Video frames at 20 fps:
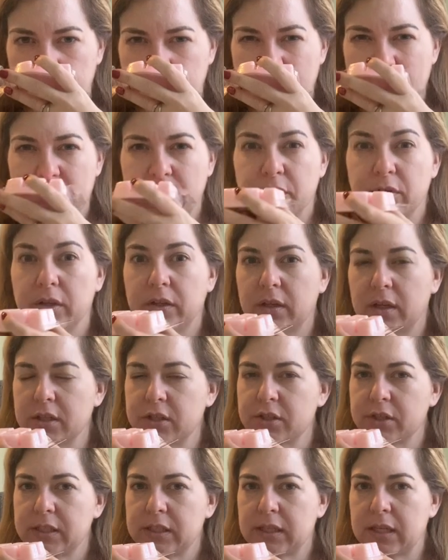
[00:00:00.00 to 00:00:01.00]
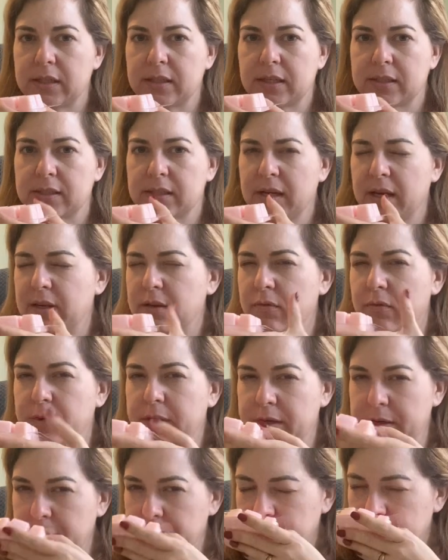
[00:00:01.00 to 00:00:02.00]
And for a laundry scent, that's kind of
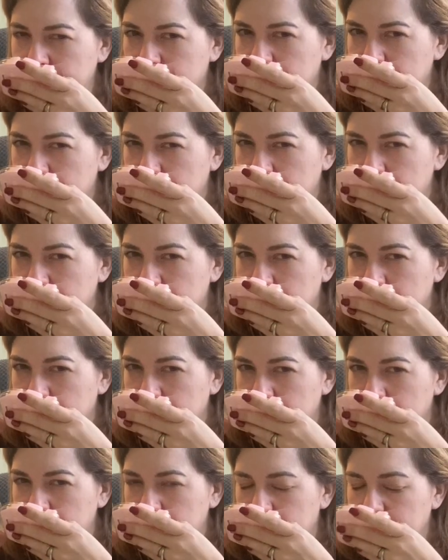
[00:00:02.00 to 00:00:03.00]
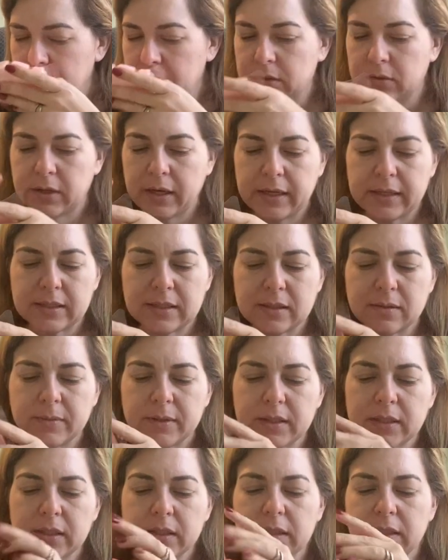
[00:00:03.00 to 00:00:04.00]
weird. Okay, it
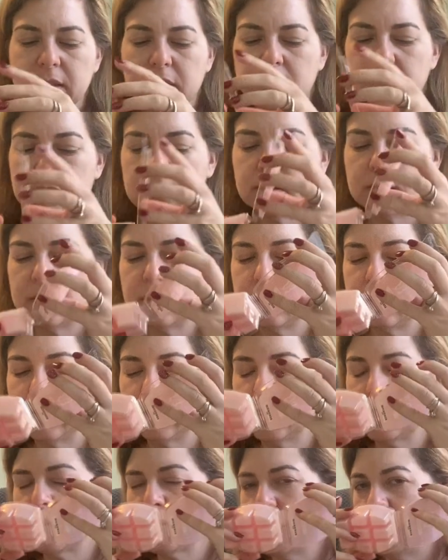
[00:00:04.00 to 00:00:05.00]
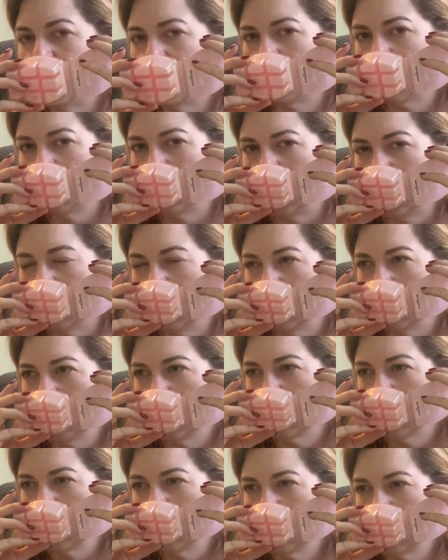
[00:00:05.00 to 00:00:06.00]
smells a little strange to me.
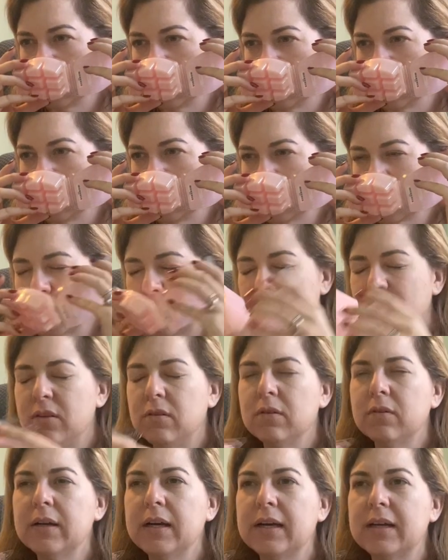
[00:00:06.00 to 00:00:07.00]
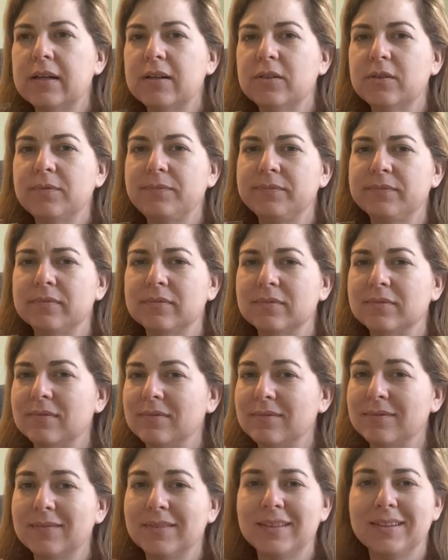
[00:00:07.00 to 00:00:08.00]
You know how,
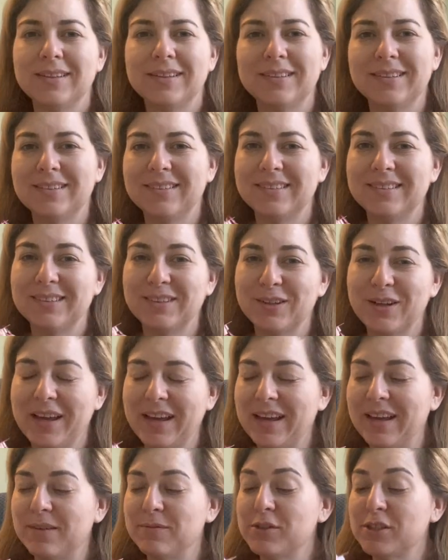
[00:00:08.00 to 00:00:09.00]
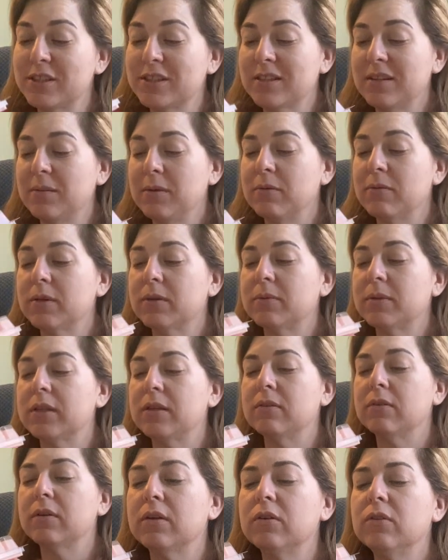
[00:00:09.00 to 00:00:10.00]
okay, I'm just gonna be real with
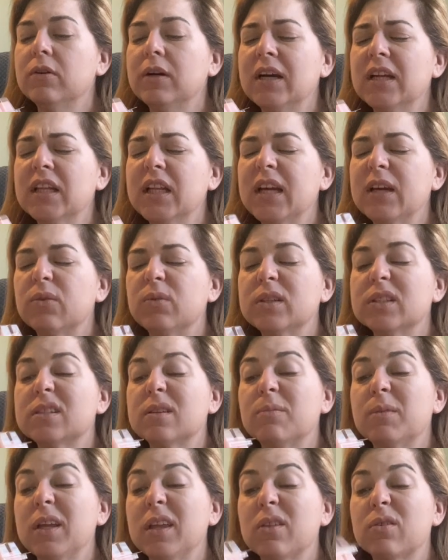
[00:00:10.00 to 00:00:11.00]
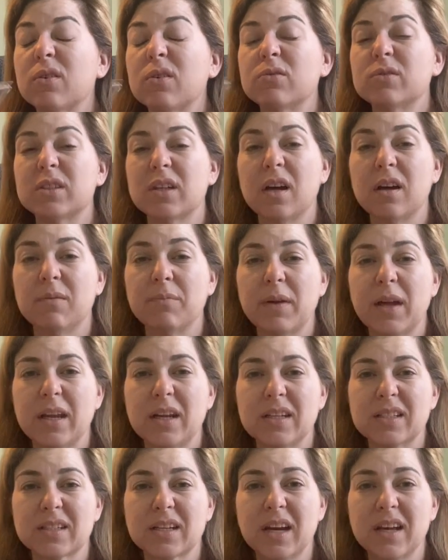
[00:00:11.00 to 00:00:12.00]
you. know how like when somebody throws up and
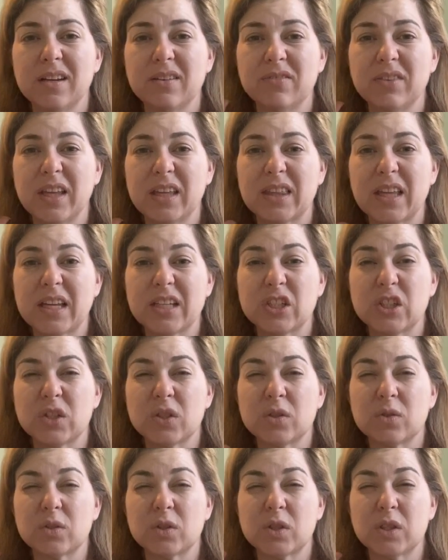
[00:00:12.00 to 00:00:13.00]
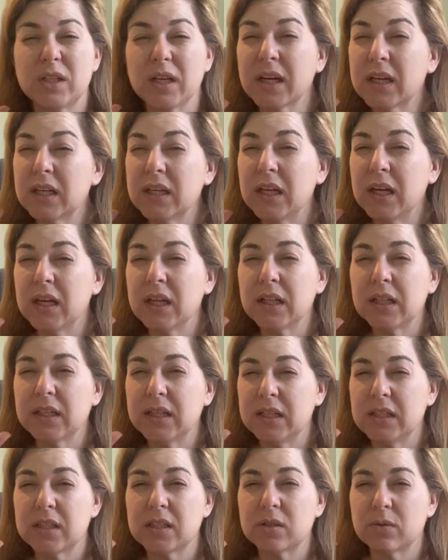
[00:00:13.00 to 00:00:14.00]
it's kind of like that
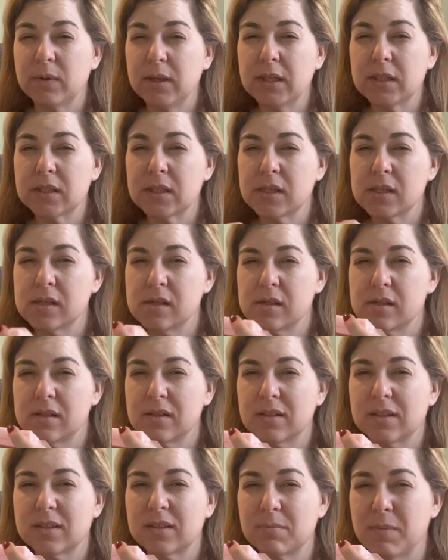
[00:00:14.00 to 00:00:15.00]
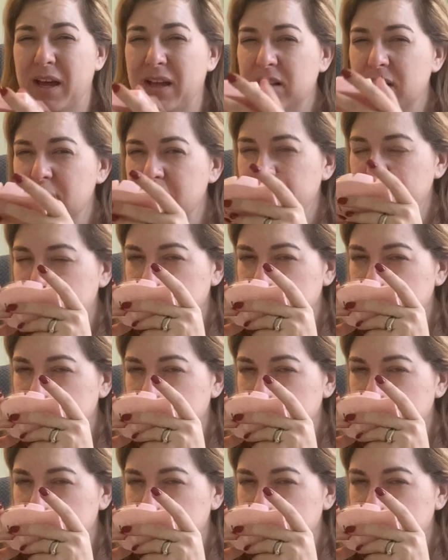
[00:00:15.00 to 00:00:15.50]
sickeningly sweet smell?